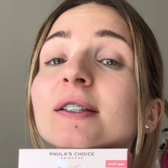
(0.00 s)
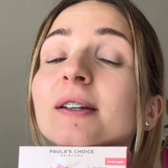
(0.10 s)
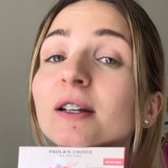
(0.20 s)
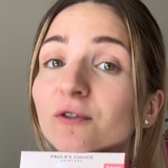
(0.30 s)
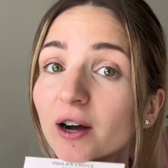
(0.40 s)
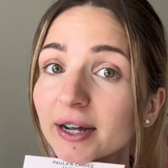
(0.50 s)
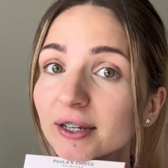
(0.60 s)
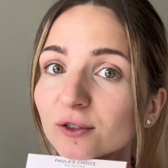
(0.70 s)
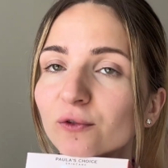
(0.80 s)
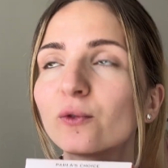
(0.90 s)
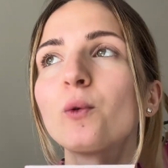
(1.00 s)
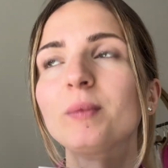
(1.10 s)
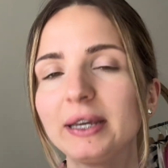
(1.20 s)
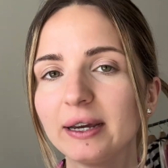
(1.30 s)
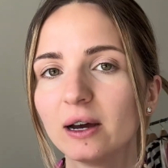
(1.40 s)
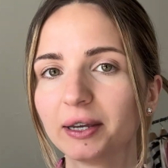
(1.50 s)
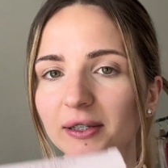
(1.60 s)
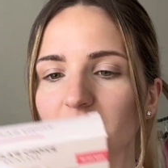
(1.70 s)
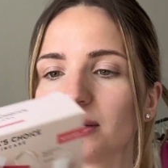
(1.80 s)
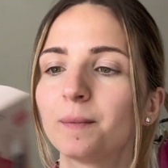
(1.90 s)
an advice from me,
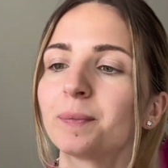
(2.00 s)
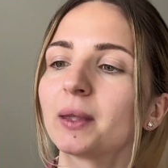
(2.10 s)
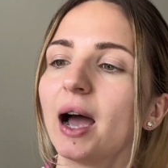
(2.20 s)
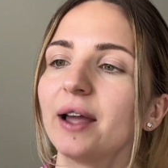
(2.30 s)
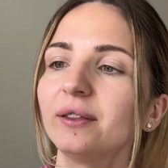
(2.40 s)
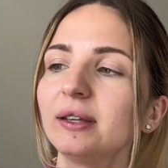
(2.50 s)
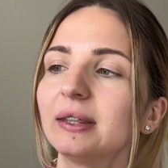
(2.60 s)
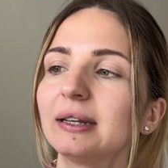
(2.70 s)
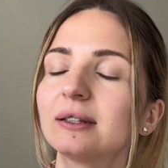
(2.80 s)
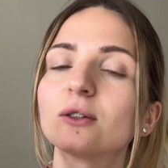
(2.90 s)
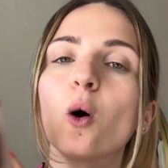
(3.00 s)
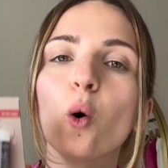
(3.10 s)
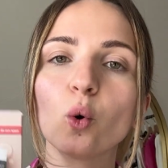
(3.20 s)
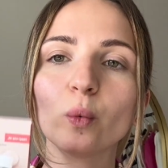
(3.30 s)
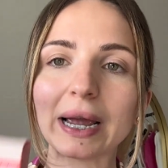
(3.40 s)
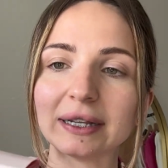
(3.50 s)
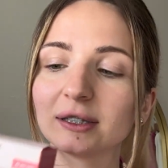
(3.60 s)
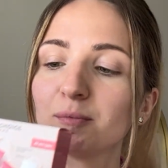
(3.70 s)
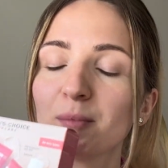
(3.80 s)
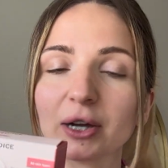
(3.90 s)
guys, I think that it's always
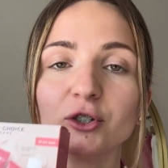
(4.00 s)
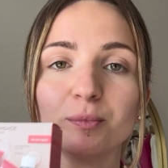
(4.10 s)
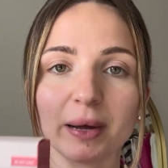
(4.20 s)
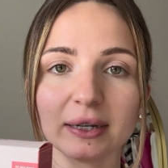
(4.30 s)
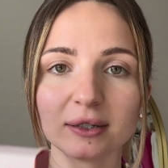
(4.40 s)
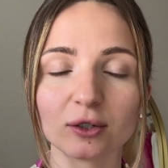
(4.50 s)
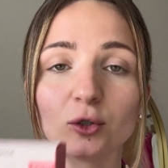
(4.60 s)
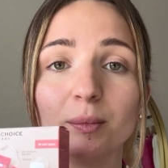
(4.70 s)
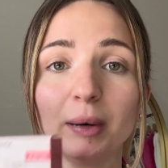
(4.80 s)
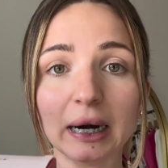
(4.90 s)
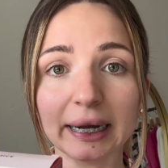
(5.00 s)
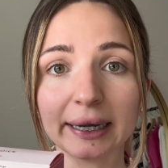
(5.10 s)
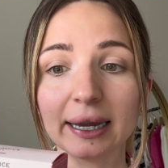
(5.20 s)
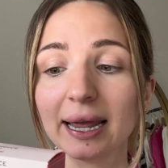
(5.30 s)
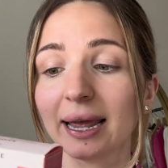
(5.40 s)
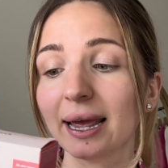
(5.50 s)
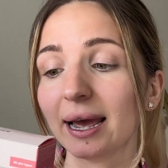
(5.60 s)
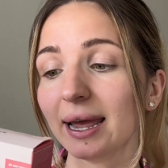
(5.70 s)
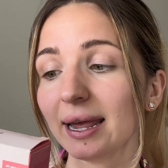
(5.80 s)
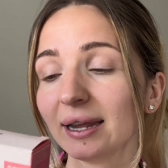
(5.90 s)
much better to buy
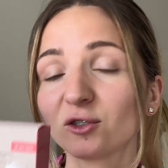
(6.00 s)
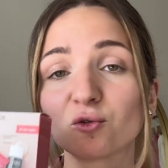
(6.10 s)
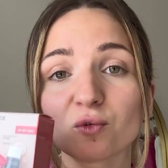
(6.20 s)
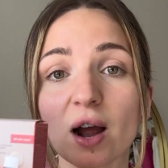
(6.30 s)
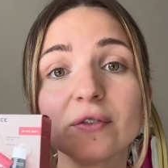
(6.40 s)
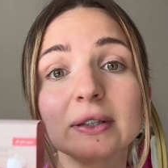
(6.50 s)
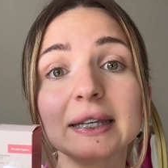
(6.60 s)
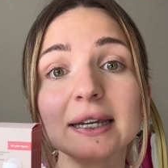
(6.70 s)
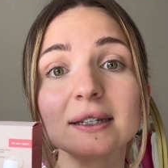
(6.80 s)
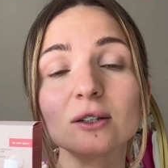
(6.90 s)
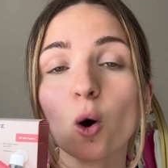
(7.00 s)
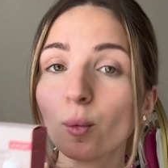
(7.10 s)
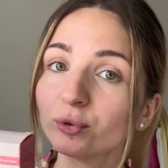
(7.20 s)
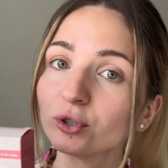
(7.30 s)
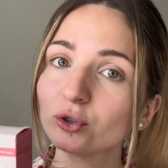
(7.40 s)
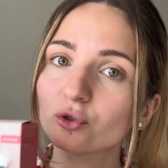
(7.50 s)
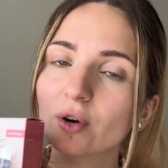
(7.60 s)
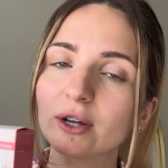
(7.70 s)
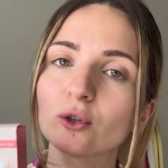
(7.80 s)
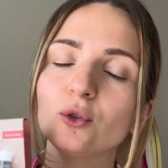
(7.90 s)
a travel kit option to try
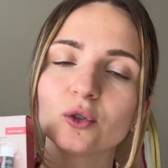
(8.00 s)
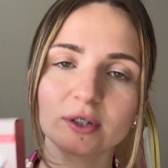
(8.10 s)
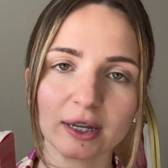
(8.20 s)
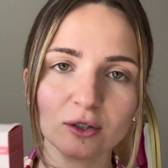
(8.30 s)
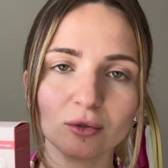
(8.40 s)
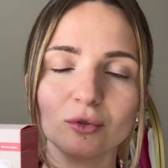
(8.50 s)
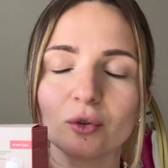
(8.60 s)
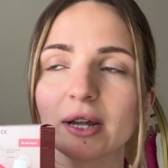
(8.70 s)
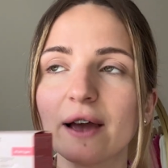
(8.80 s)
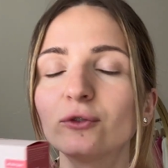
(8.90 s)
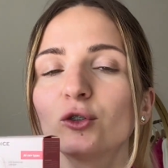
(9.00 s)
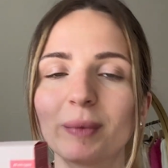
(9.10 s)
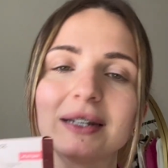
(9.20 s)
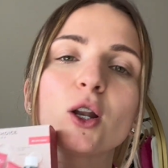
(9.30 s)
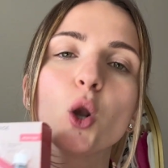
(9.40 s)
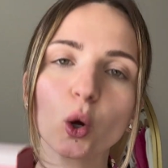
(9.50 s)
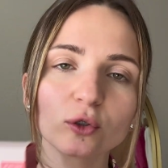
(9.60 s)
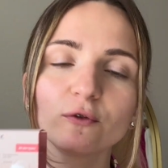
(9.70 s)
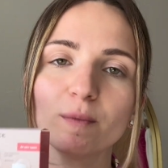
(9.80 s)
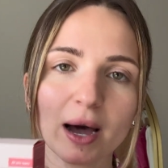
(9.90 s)
it on your skin, so you don't have to spend a lot
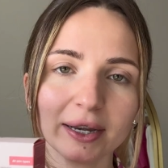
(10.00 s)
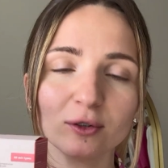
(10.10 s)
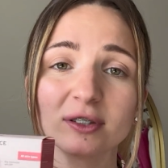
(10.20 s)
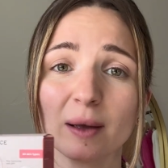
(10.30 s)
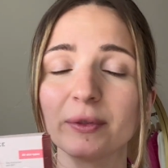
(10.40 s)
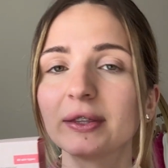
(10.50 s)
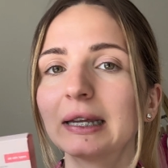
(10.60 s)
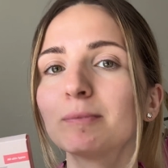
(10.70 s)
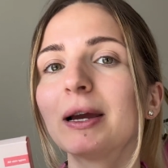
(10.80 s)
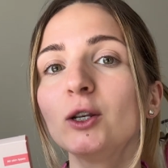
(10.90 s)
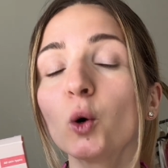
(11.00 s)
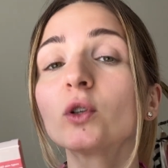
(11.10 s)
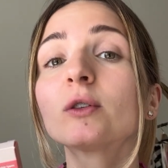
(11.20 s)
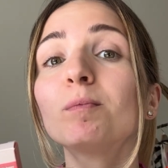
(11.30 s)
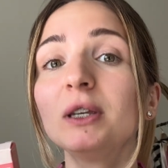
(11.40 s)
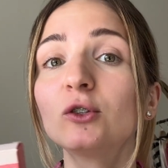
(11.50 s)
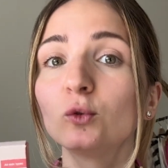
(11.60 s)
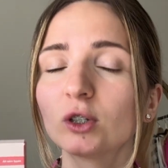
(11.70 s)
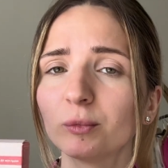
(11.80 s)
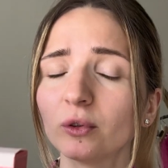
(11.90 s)
of money on something that might not be
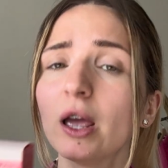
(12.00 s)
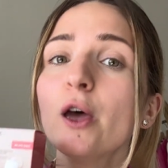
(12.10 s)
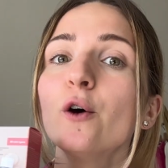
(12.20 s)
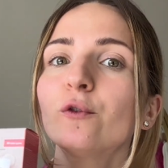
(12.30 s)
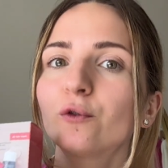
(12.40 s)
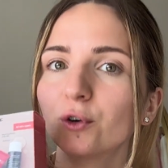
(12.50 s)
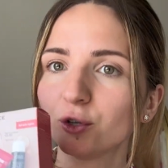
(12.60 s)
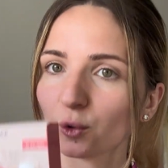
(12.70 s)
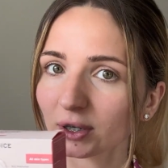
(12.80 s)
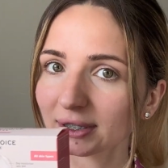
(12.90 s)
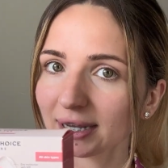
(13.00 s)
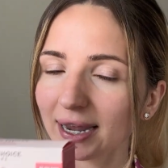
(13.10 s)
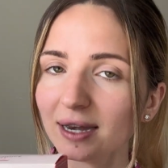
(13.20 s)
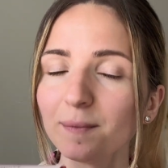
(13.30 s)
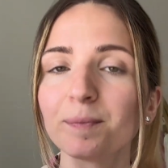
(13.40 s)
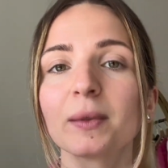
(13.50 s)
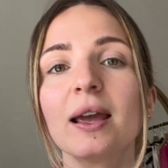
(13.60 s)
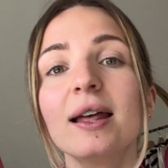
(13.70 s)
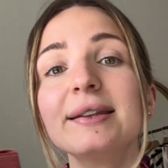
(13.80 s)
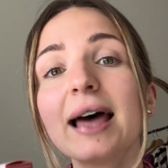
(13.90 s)
suitable for your skin.
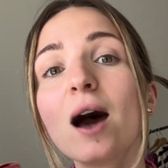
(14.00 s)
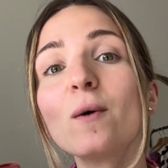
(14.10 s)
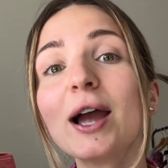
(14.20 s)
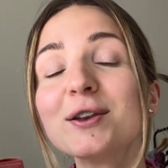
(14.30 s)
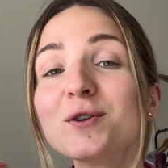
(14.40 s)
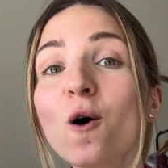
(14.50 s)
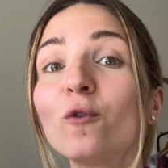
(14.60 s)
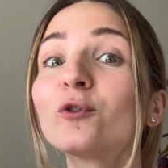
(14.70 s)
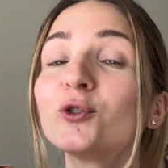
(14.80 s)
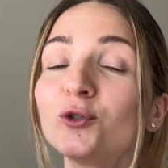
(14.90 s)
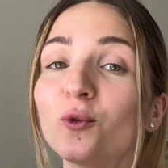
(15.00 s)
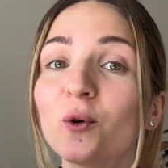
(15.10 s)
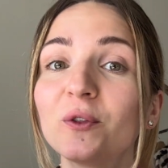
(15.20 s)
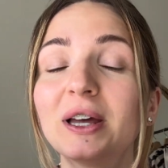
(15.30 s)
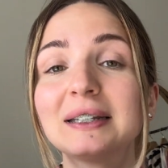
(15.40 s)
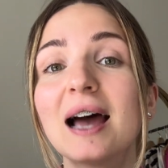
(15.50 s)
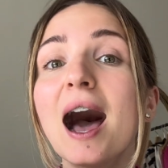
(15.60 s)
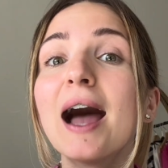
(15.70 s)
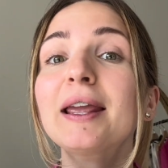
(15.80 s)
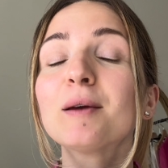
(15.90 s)
Now I know for sure that
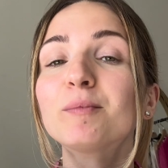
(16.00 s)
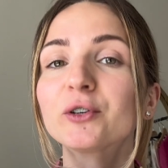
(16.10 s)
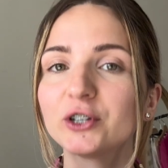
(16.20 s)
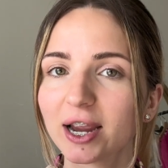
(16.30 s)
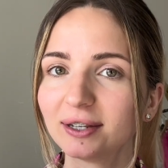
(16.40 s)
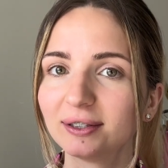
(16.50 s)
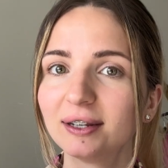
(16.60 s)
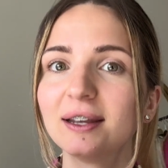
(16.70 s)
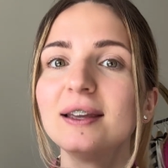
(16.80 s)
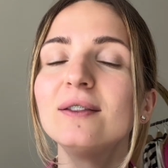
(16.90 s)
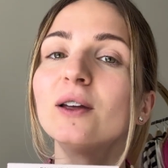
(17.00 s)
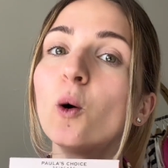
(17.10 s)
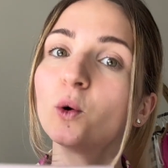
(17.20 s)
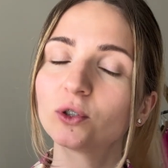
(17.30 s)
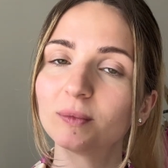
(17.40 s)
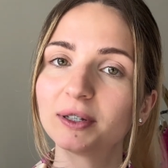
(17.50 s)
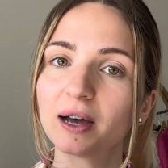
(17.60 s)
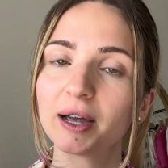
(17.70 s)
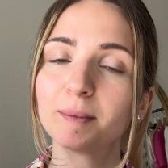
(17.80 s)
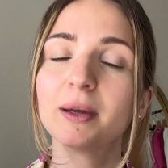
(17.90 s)
I am purchasing in the autumn
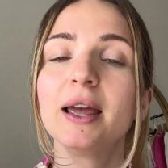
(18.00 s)
time